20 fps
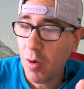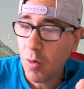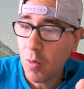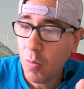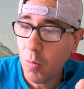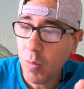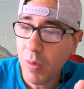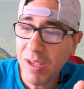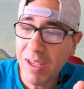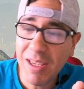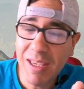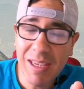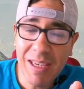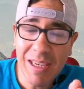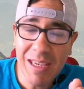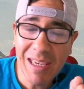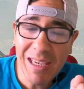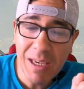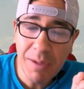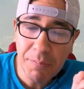We
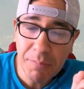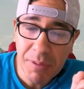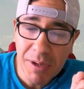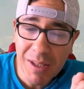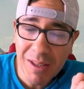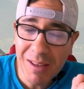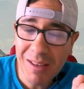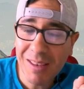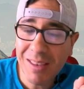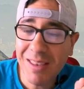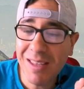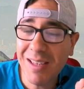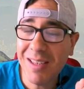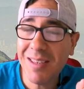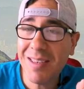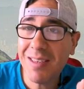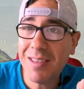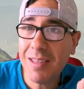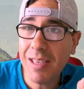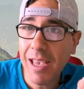keep it the
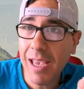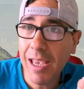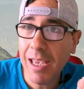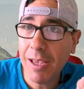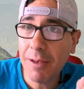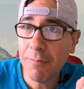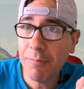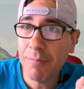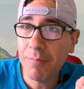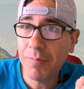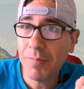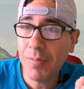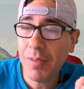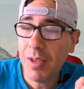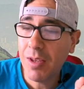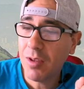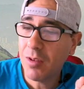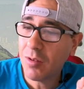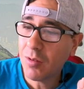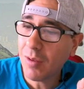same.
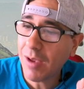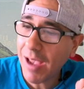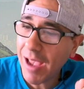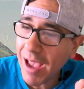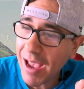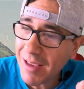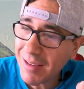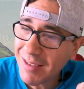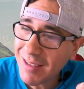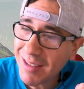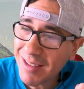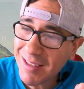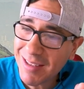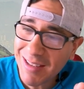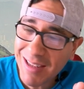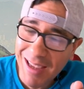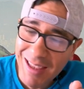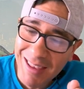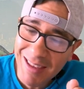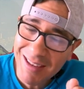So it has to
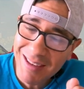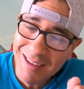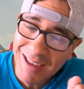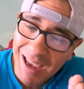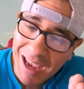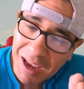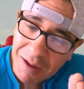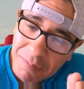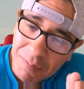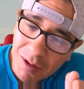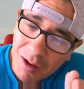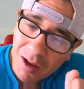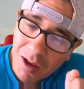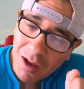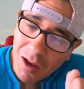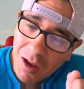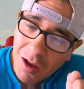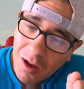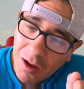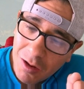stay the same.
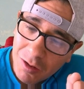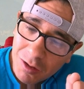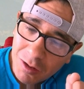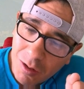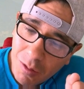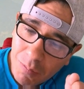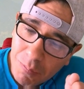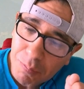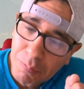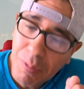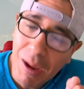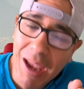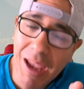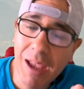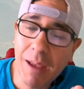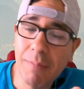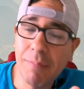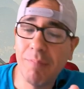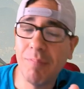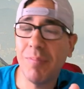So
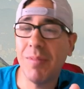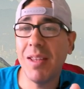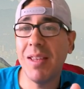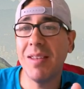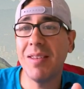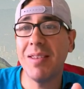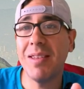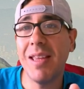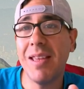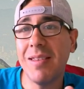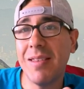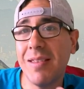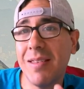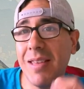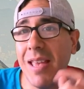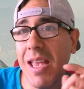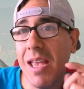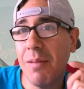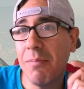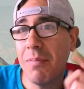bam, it stays the
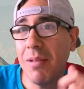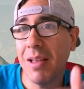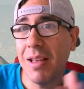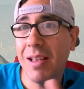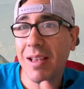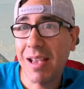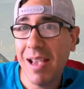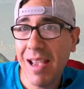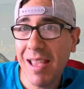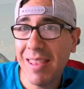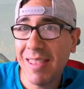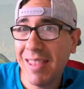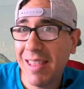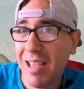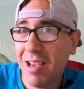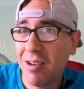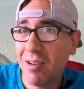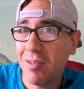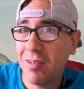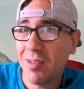same. And
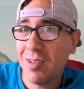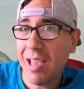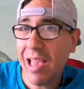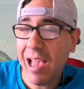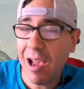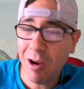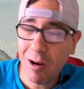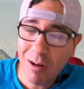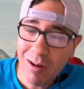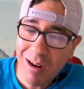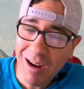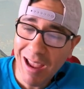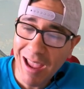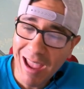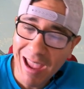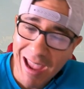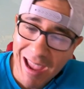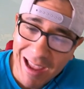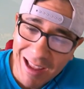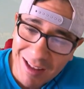there's our
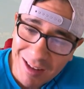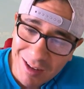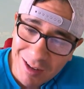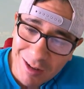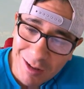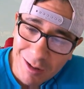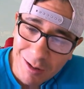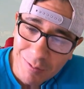answer.